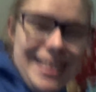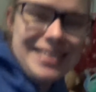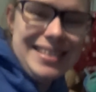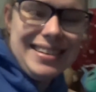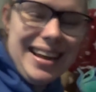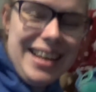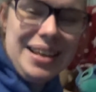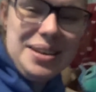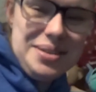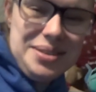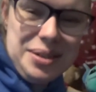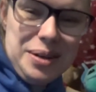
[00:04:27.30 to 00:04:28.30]
yesterday
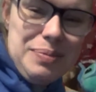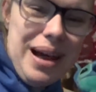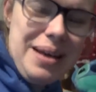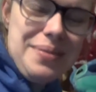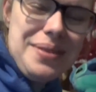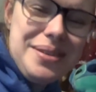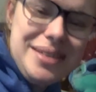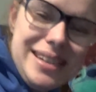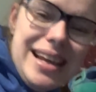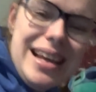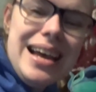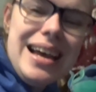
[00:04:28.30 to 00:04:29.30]
you saw Pebbles
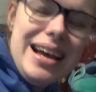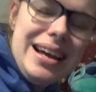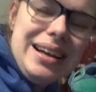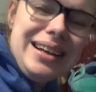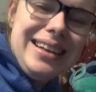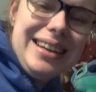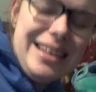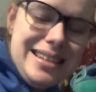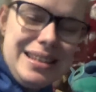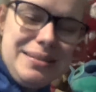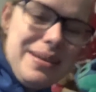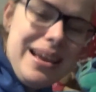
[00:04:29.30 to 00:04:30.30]

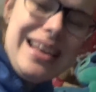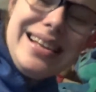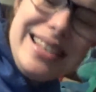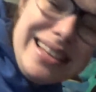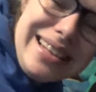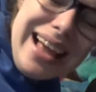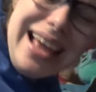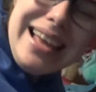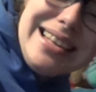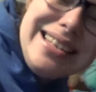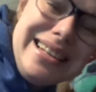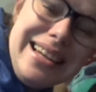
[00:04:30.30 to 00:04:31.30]
kissing me. Today
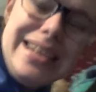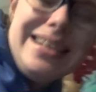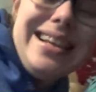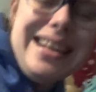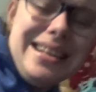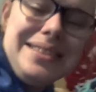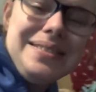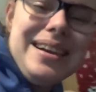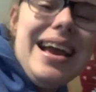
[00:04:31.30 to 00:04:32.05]
you see Diesel.